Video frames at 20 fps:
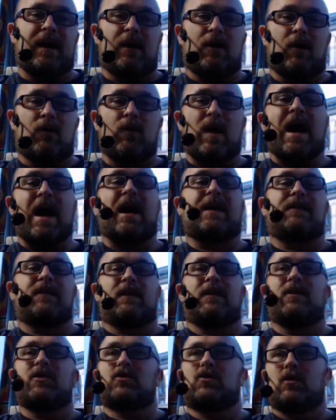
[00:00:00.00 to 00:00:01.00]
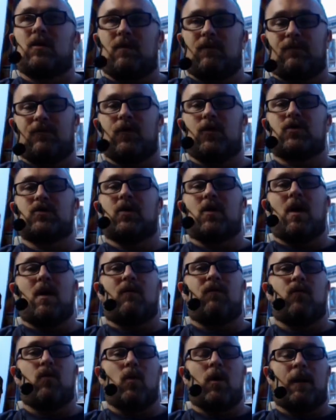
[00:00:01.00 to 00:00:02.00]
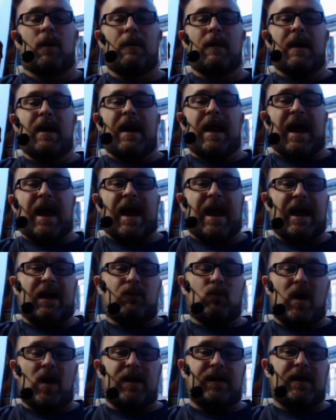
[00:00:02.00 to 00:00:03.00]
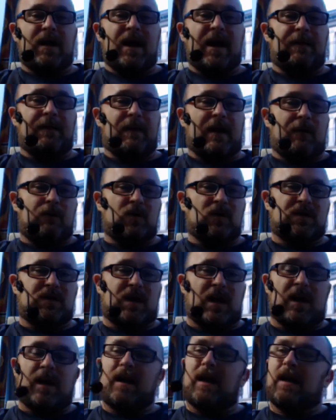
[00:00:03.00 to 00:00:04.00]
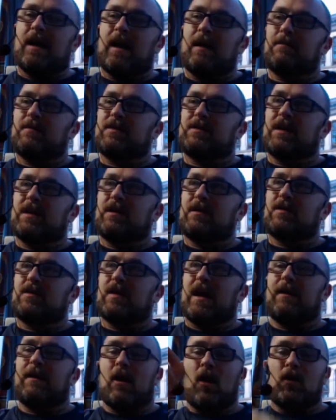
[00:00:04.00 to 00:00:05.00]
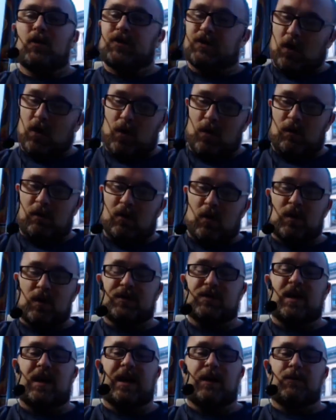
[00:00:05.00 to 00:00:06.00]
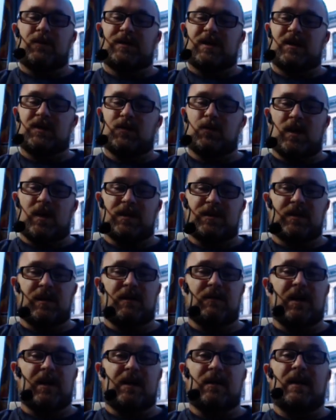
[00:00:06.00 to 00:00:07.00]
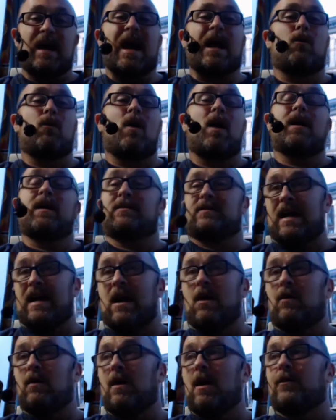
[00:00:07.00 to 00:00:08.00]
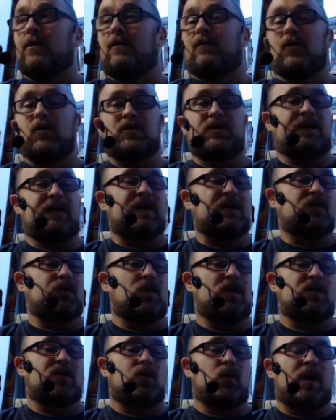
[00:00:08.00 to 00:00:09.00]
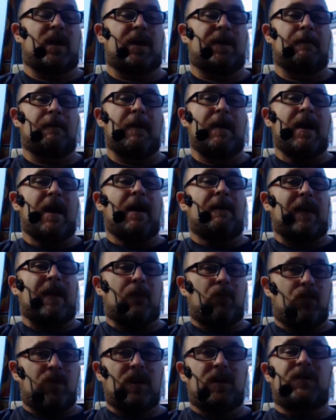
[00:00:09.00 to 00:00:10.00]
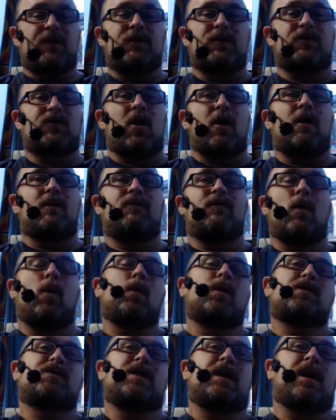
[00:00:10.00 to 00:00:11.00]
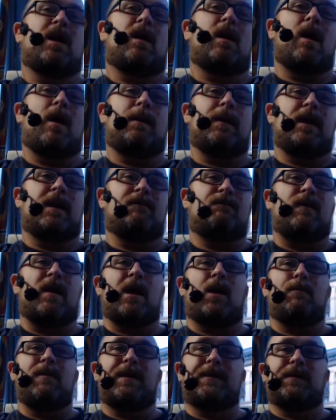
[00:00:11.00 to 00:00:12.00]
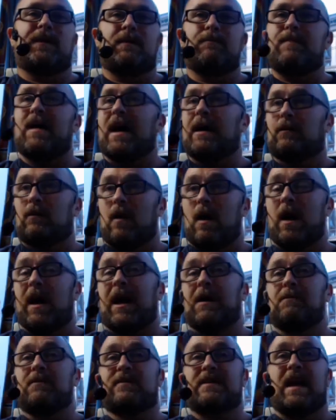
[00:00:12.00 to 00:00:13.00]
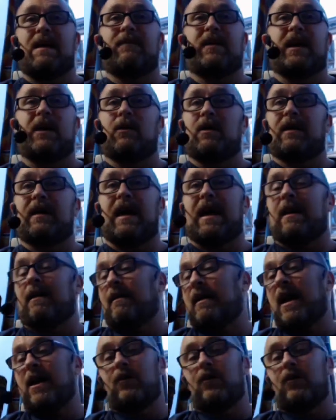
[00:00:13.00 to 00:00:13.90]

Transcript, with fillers: Iraq, the initial first Gulf War. And one night I was uh, um, sitting, and also coinciding with this was the Clayoquot sound controversy. And this was when they really started focusing on the environmental impact logging was having here in Canada.